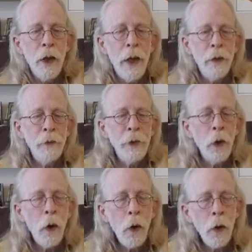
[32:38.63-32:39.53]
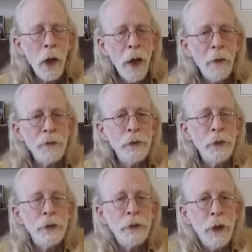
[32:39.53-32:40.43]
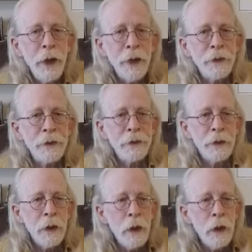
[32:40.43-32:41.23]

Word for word: And we all have to address